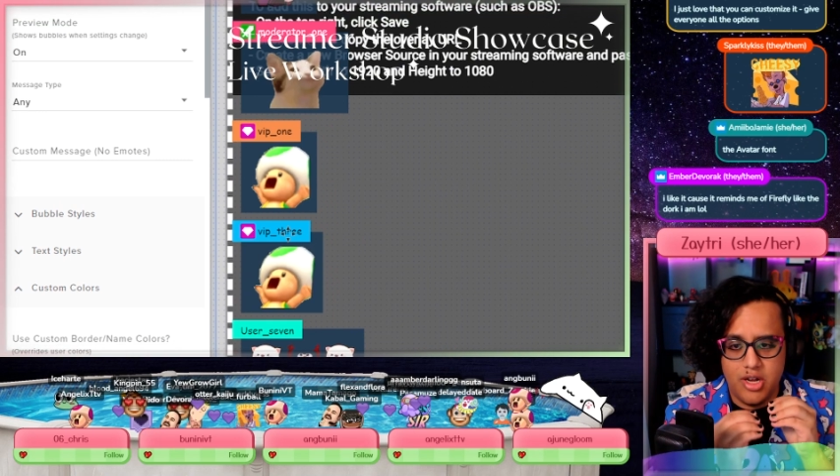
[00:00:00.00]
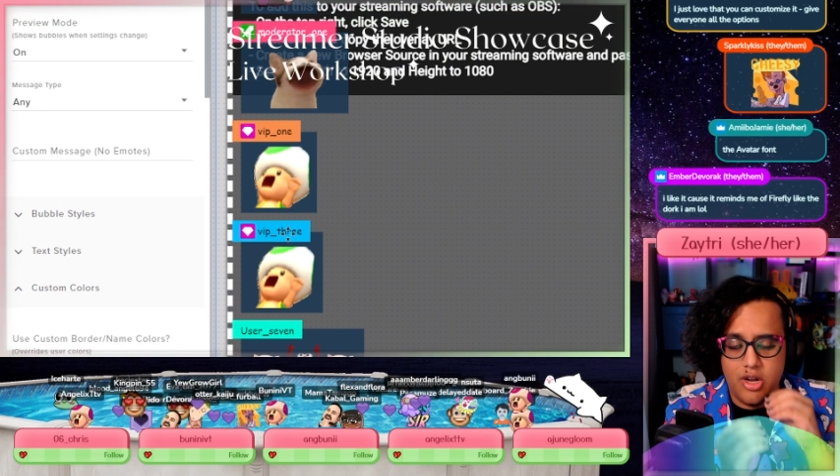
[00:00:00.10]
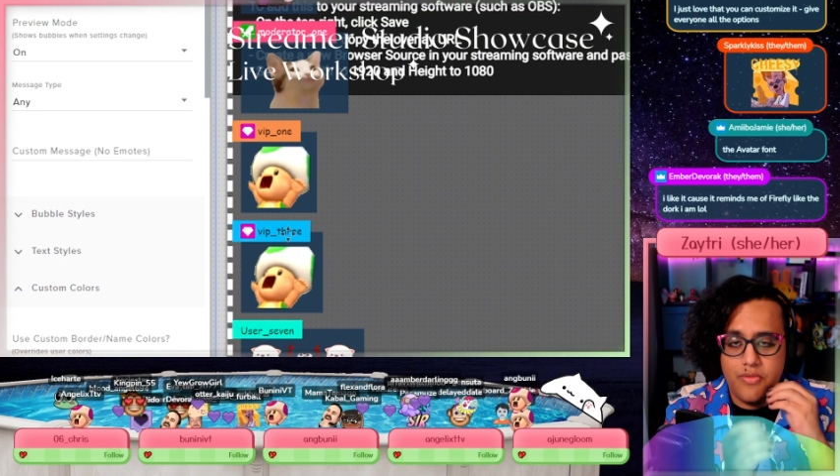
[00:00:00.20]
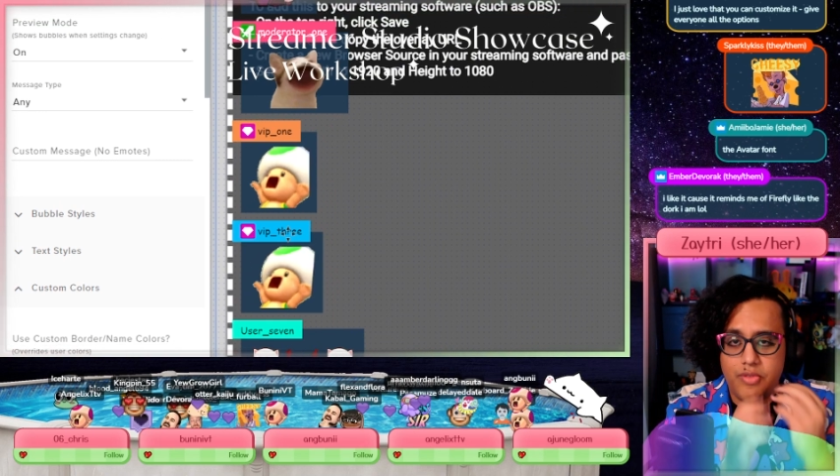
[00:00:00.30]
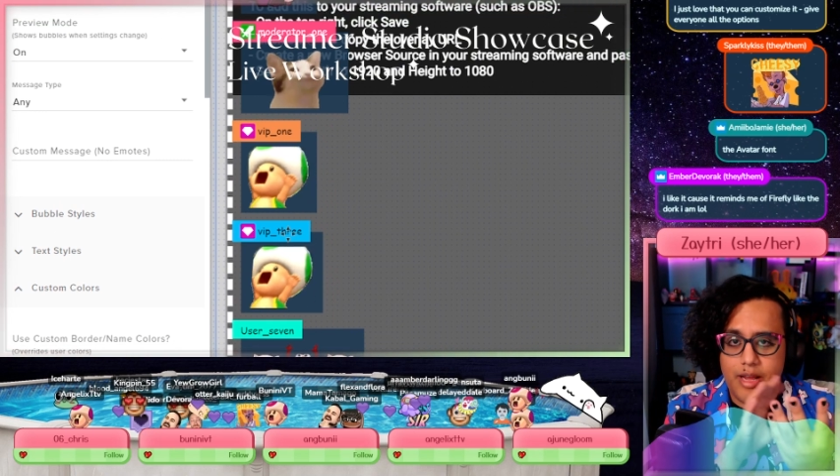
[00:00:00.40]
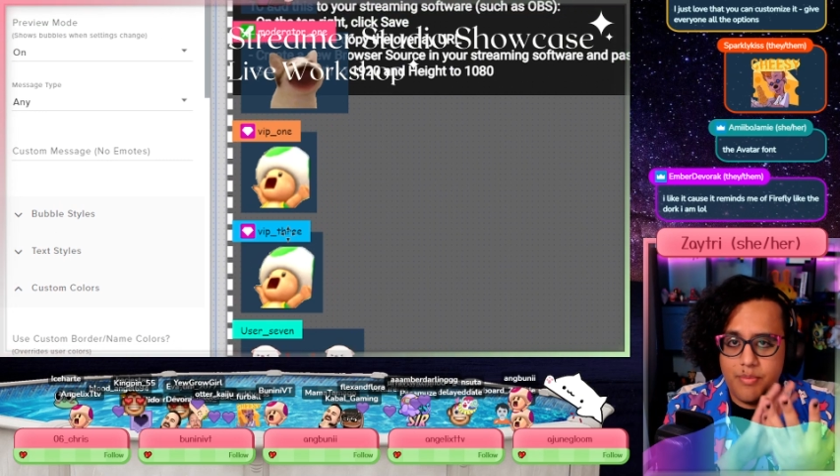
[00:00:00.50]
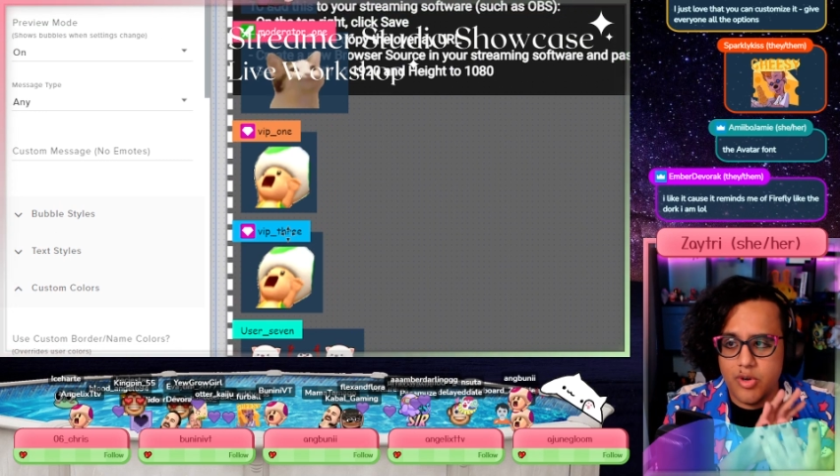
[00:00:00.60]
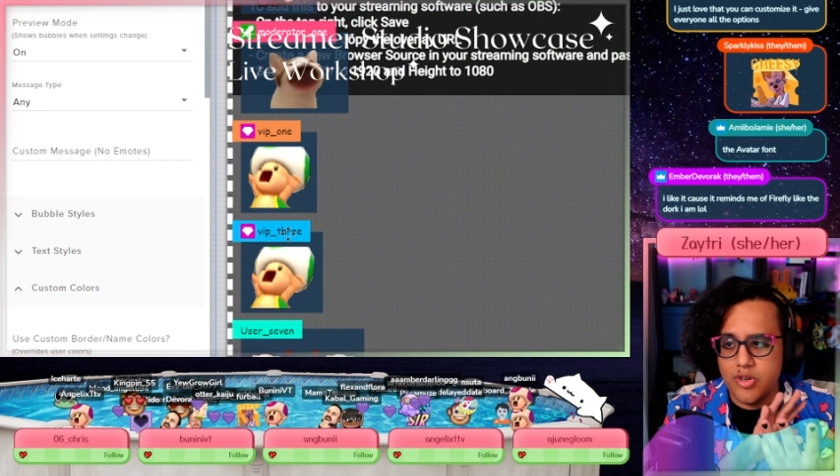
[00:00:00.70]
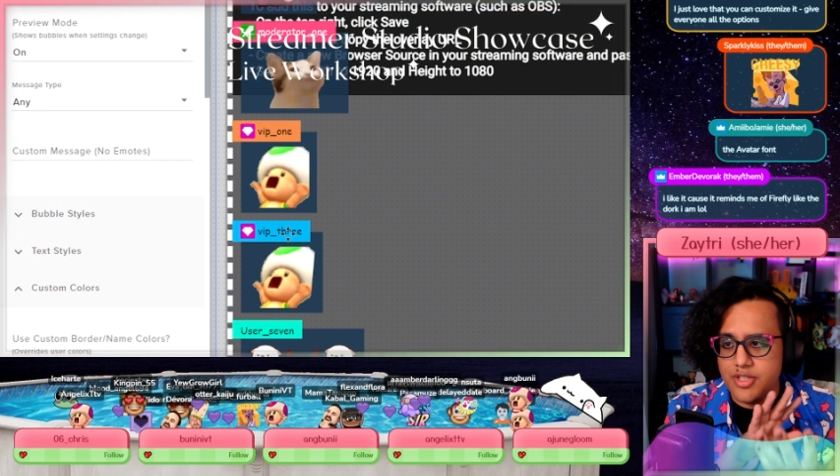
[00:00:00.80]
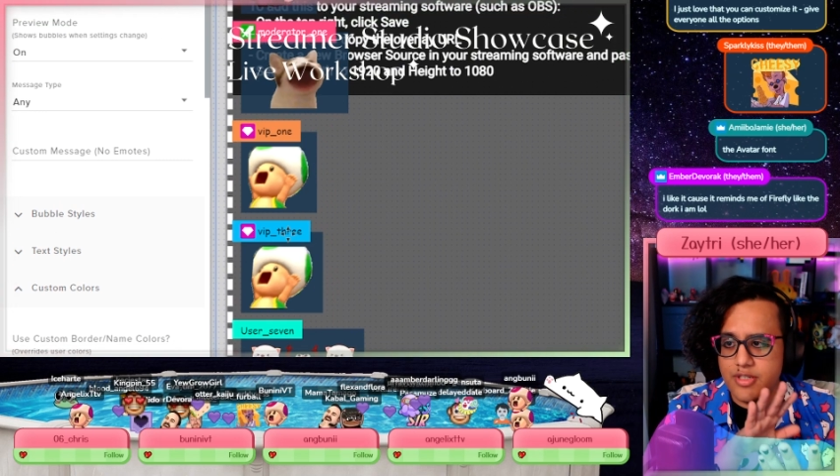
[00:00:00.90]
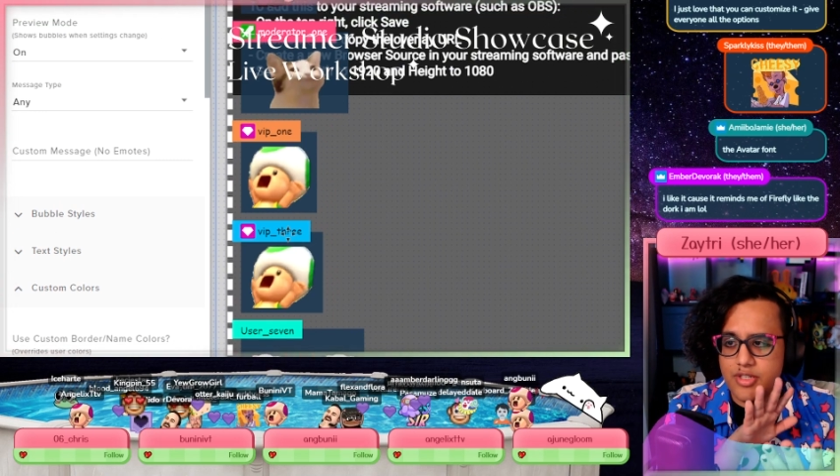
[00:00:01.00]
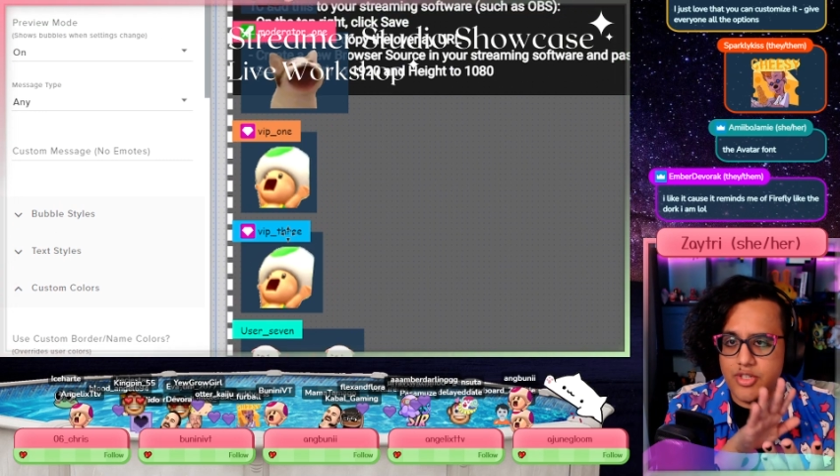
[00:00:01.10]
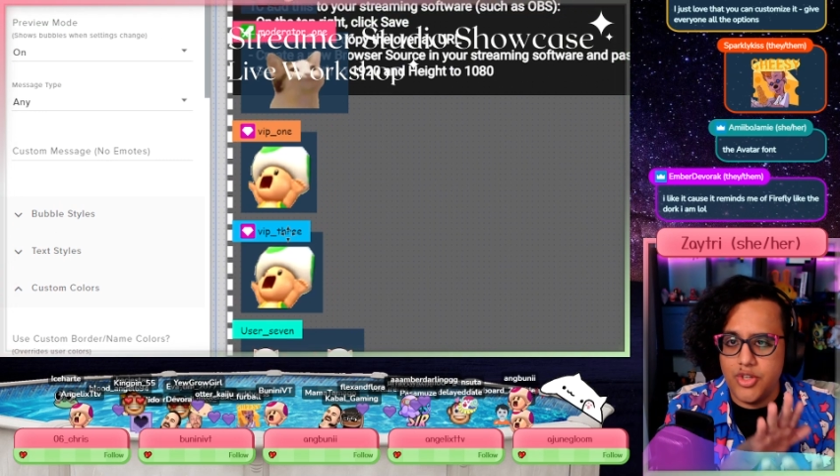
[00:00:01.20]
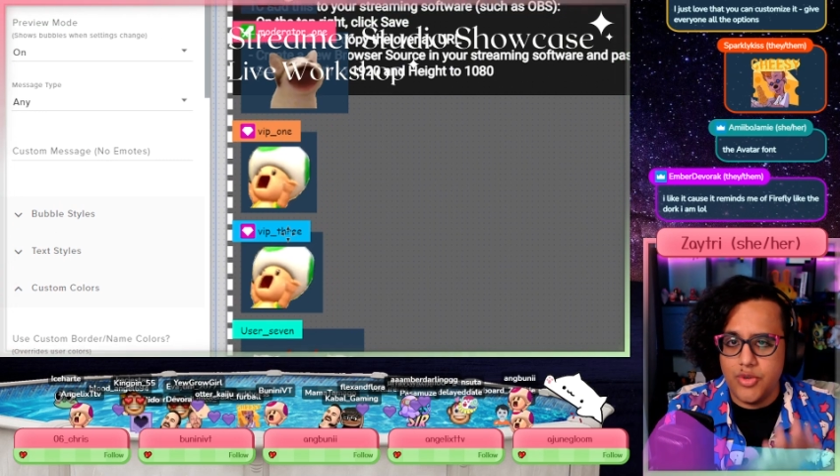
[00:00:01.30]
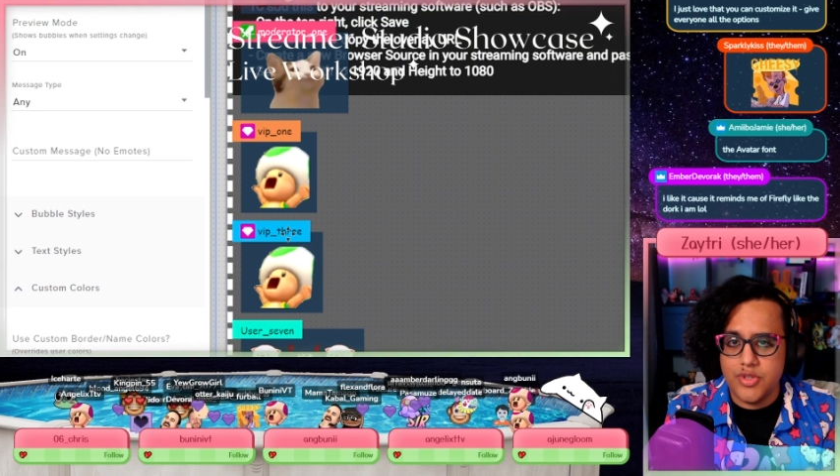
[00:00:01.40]
of that person's
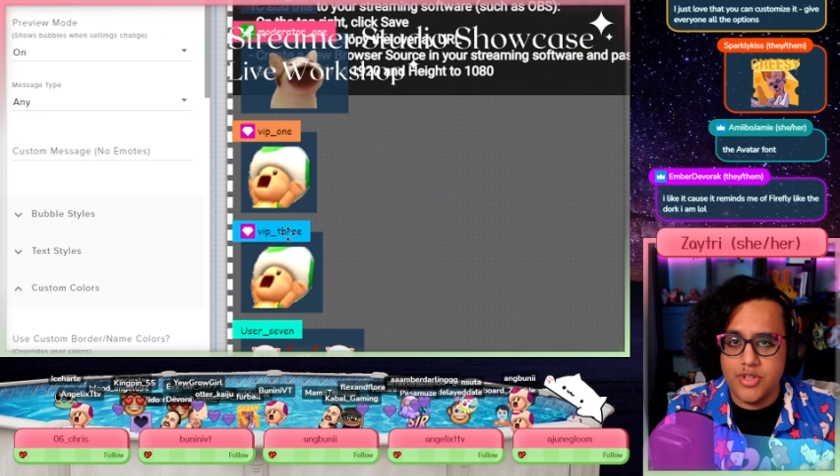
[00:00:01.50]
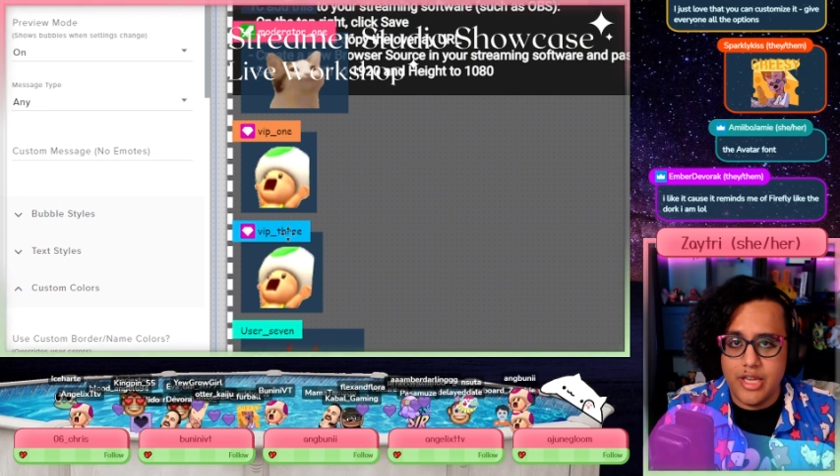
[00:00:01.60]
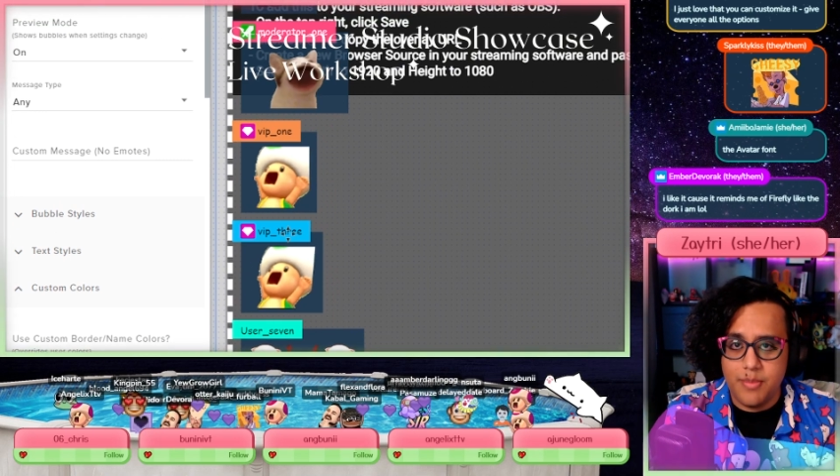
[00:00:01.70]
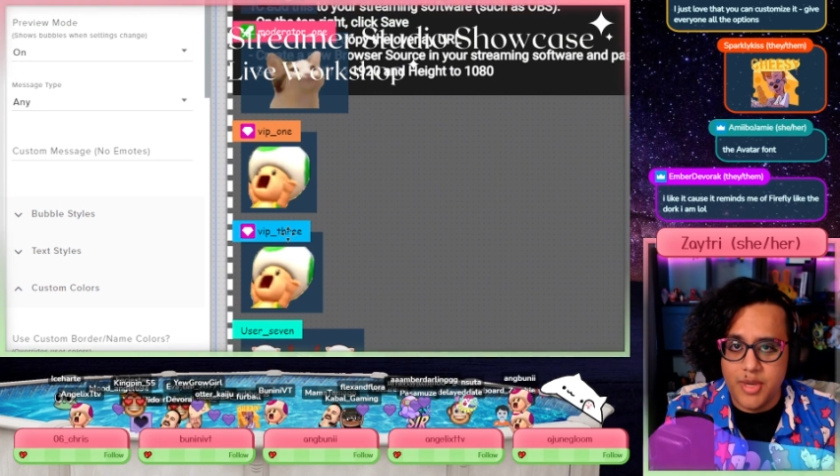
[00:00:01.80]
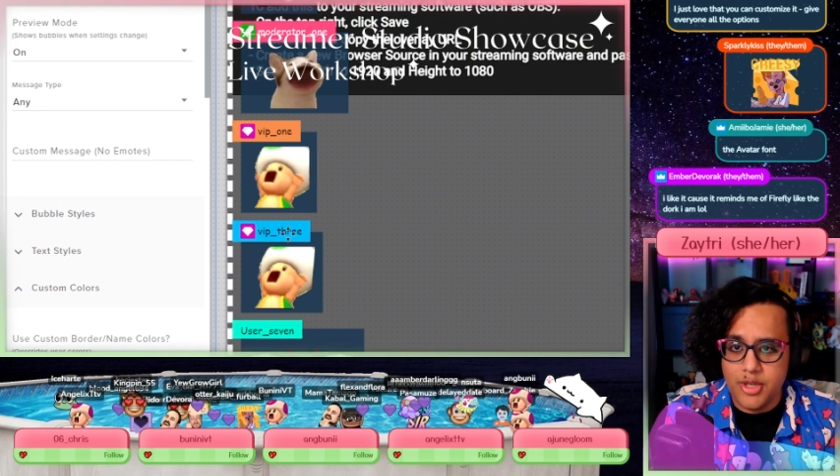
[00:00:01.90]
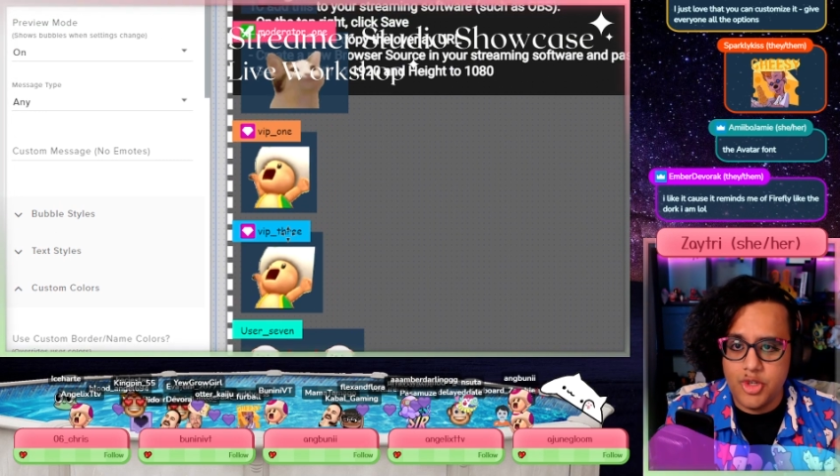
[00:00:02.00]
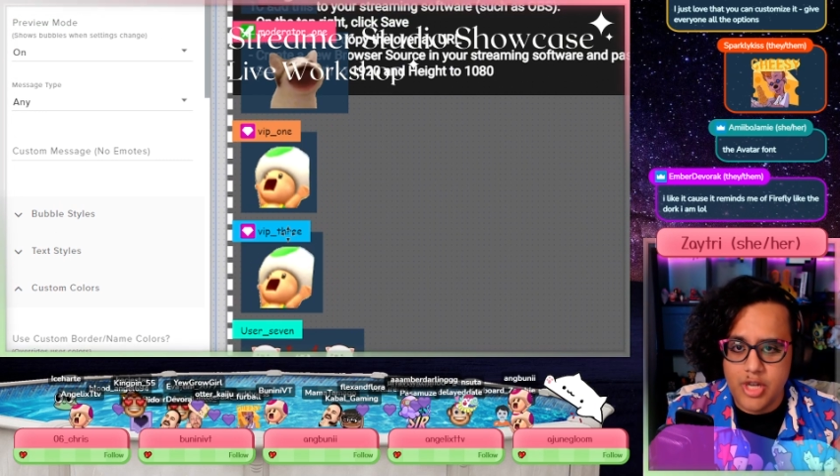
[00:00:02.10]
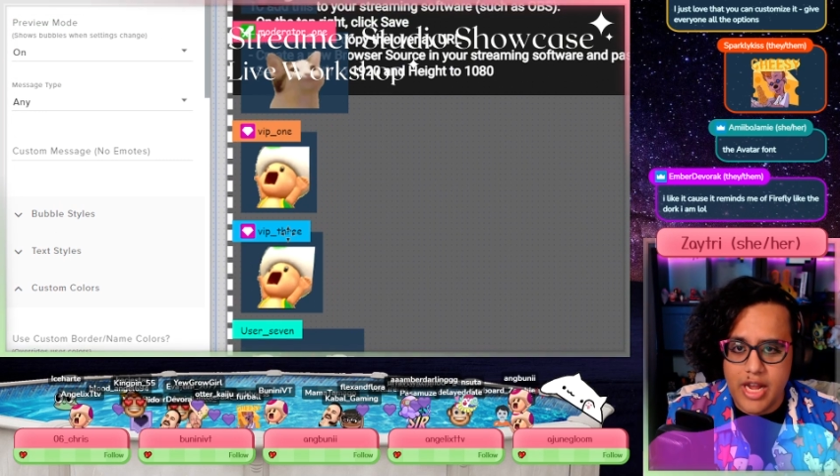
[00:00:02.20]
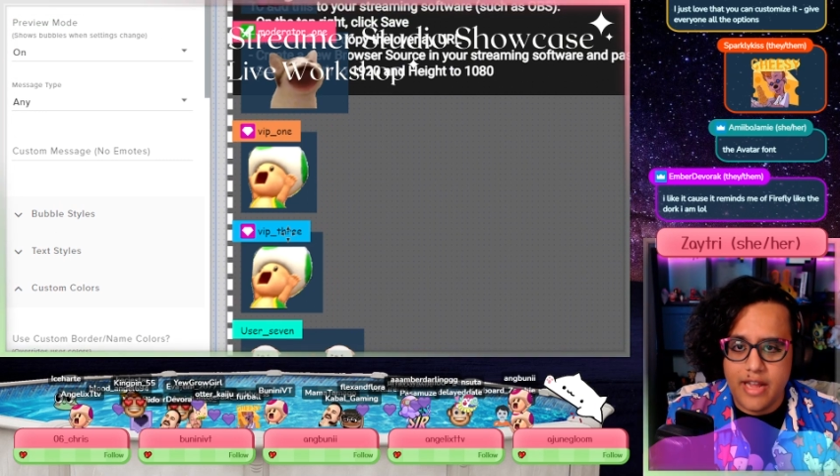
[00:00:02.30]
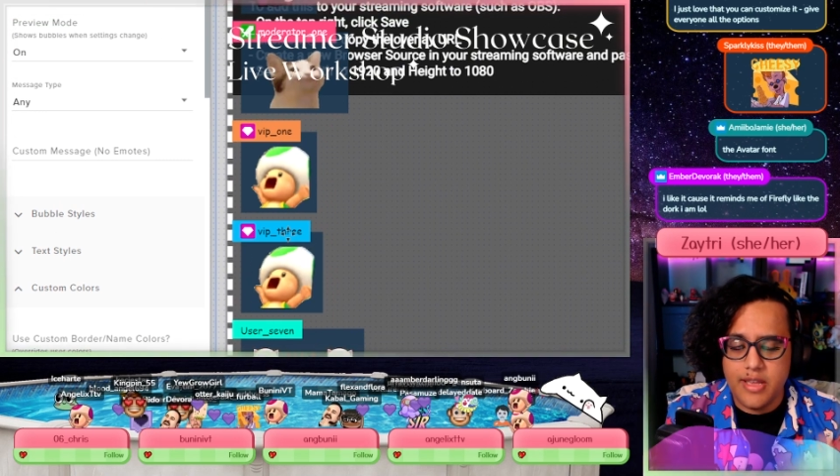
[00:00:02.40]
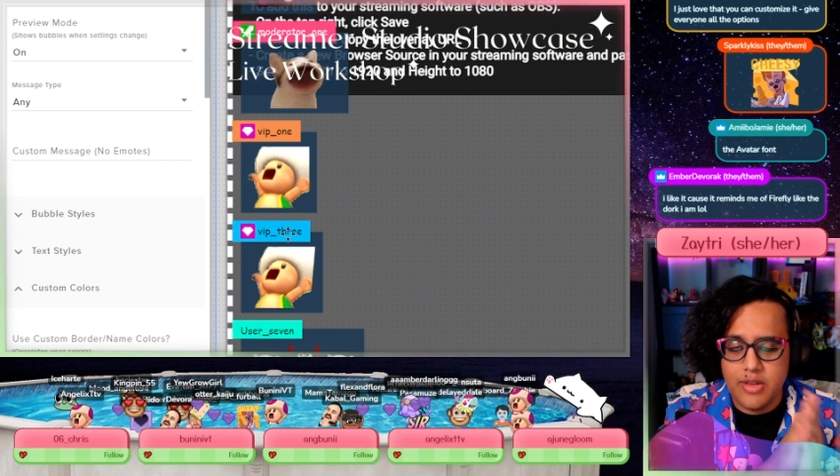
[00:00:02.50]
username in chat